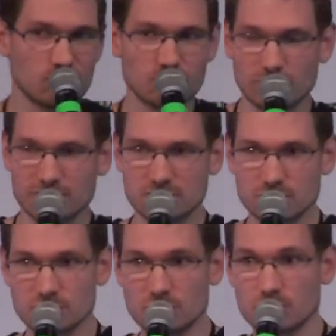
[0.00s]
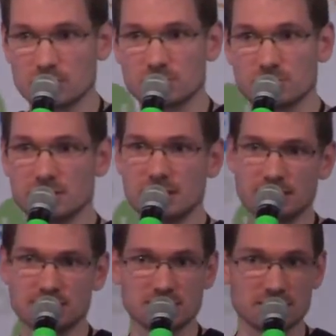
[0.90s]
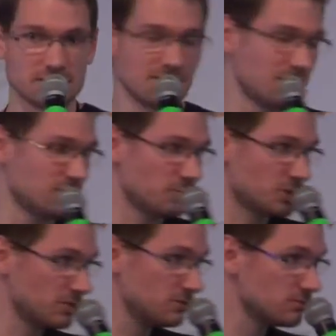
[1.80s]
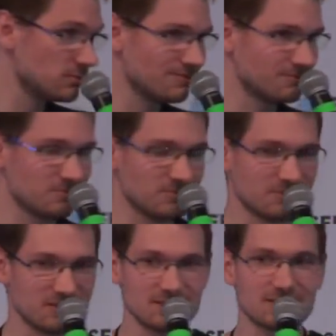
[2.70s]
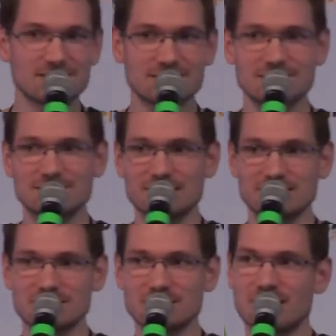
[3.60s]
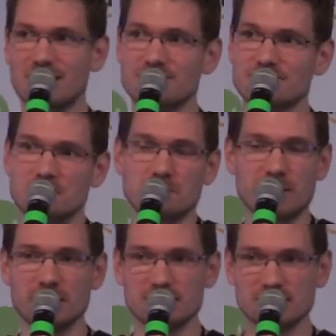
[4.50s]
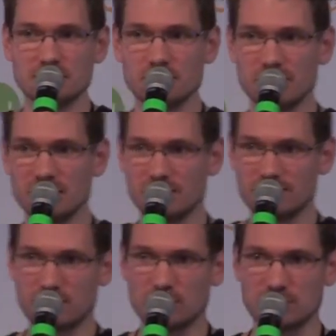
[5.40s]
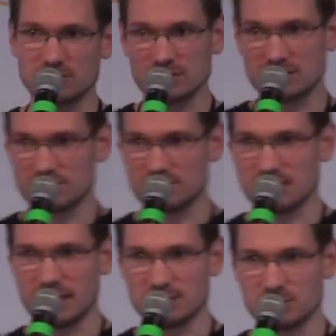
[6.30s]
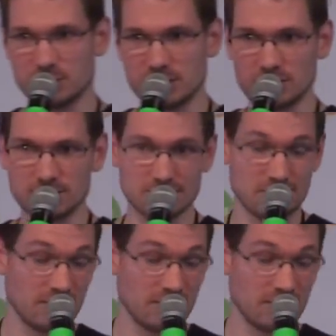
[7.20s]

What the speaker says: when the user wants to delete an option, this doesn't have anything meaningful on the server side to be done.